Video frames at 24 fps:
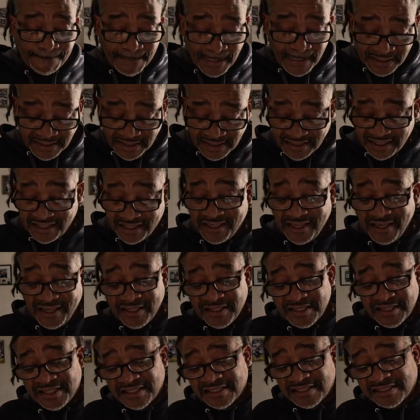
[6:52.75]
Let's see.
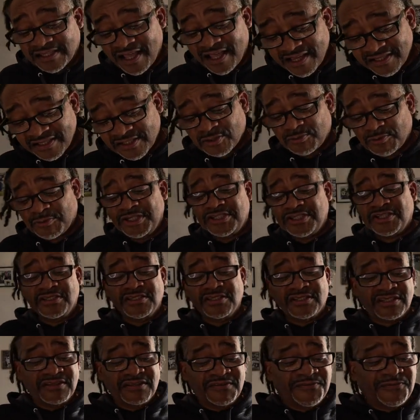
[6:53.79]
She has slide
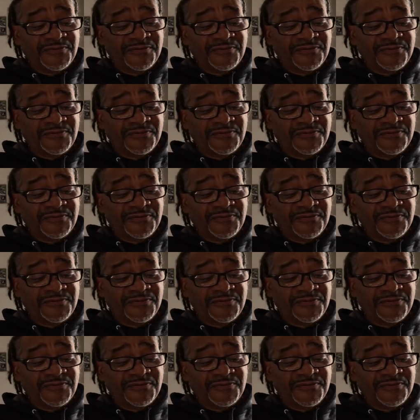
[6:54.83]
serrations in the